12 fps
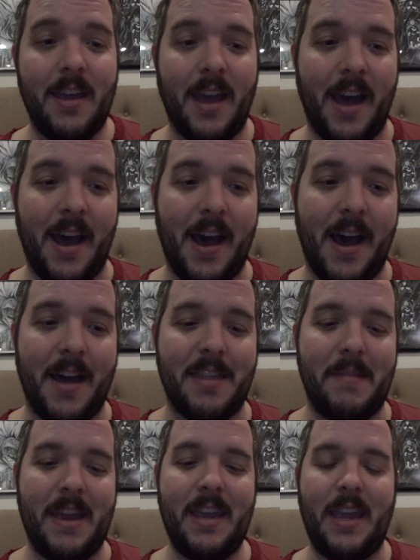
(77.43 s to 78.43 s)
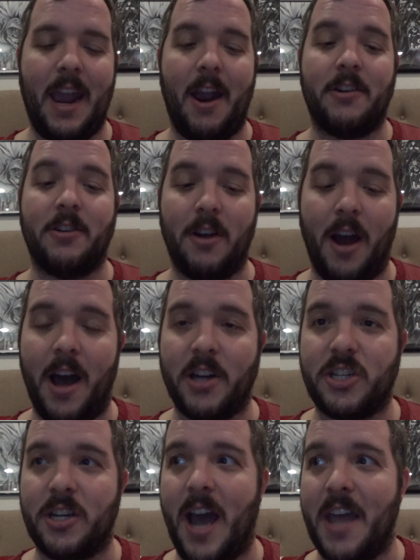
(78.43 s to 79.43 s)
Uh, the main character
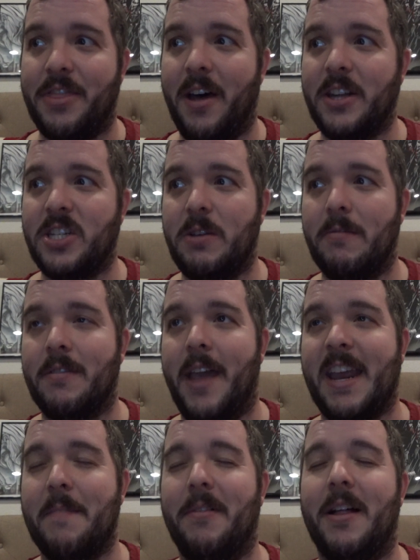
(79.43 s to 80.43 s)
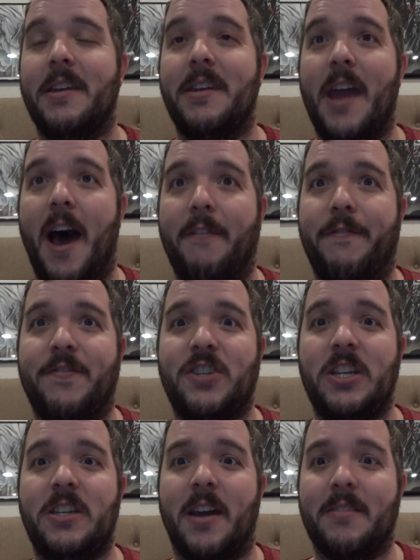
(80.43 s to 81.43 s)
Asha, I thought she was likable enough.
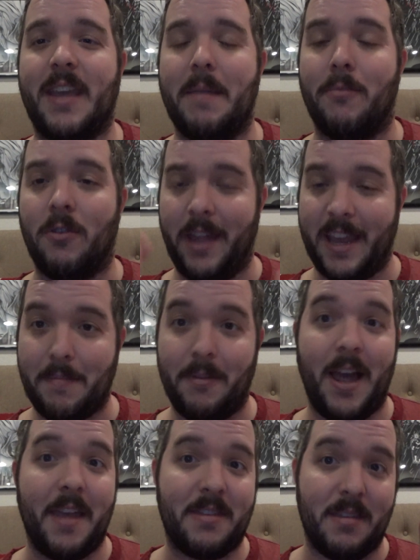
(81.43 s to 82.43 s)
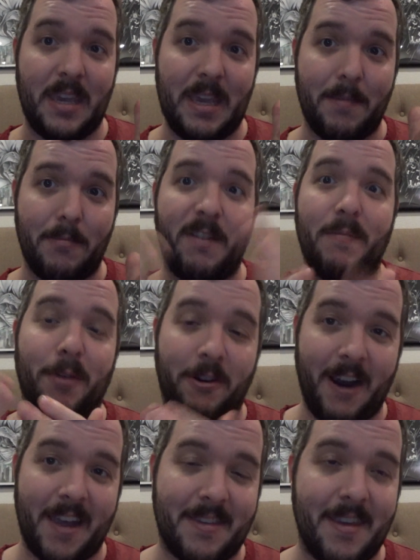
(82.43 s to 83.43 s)
She does get more likable as the movie
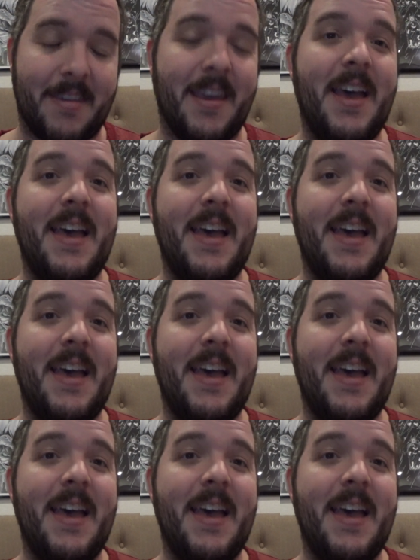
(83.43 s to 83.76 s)
progresses.